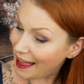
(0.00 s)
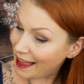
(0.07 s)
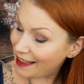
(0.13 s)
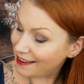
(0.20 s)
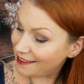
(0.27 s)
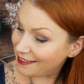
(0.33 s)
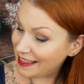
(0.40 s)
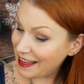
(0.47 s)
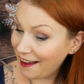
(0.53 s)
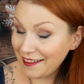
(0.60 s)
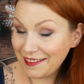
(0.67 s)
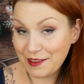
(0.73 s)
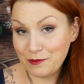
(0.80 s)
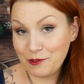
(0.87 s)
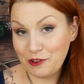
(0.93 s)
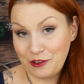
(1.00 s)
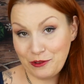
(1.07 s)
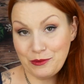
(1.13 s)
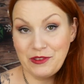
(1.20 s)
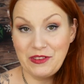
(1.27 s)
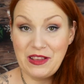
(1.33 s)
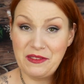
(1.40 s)
and the items
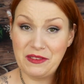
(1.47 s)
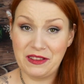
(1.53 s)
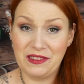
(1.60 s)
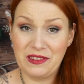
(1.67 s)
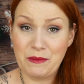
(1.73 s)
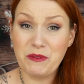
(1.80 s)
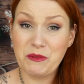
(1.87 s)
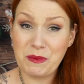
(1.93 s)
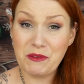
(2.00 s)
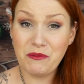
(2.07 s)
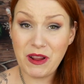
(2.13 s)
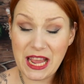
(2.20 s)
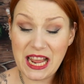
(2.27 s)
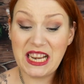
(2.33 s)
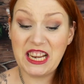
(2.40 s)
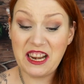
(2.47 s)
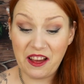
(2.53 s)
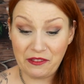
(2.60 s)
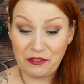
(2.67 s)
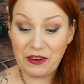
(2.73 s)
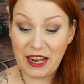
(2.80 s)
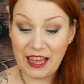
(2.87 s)
she's receiving seem to be really
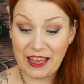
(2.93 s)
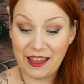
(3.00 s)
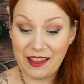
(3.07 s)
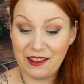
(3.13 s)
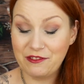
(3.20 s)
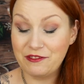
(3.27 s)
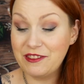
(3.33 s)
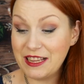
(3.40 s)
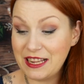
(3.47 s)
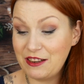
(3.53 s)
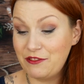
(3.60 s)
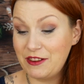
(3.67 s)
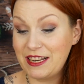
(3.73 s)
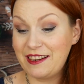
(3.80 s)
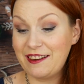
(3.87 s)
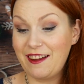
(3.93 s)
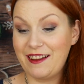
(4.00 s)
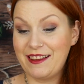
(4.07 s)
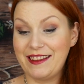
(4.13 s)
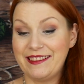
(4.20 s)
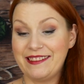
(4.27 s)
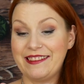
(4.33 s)
lovely, really, really
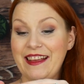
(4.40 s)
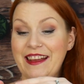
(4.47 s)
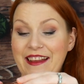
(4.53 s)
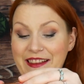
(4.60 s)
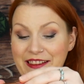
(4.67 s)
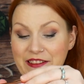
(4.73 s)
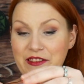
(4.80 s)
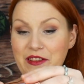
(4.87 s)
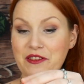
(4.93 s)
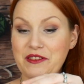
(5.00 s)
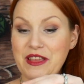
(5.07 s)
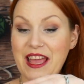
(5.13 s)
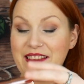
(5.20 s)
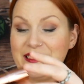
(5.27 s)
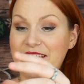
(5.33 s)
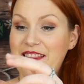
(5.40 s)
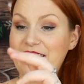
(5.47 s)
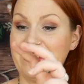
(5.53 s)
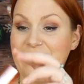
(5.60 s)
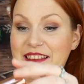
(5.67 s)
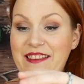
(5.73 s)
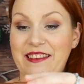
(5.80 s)
nice. So yeah, so
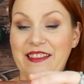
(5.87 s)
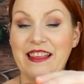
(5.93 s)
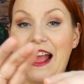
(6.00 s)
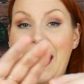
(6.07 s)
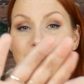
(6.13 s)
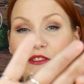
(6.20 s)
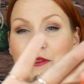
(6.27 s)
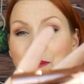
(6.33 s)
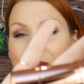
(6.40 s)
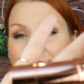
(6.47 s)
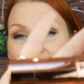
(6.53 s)
this is the outer